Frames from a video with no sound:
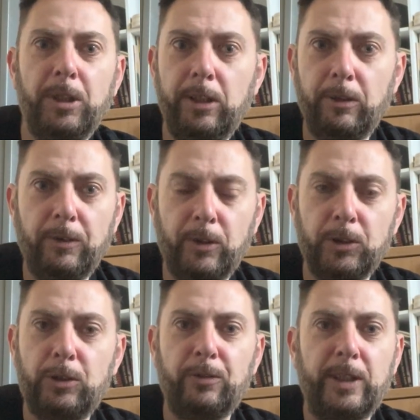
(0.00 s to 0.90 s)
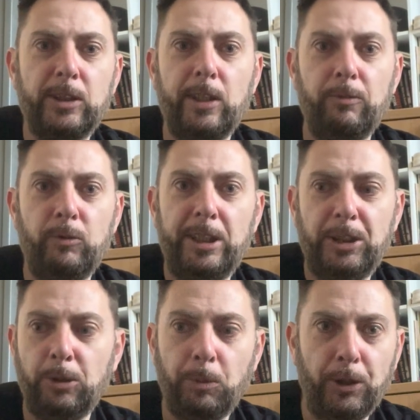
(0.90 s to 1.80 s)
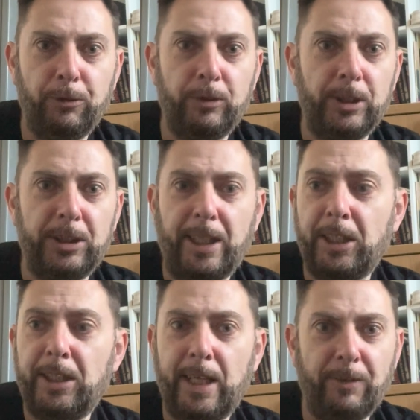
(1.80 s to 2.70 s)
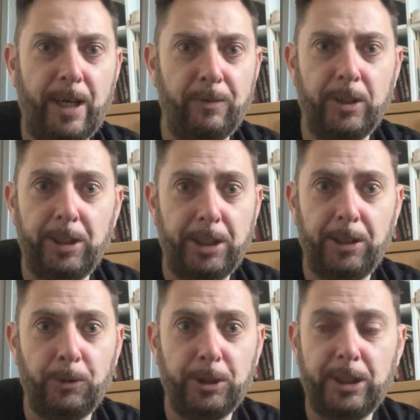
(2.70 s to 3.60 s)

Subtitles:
you know, you've got stuff that's really superfluous that you're never ever going to use.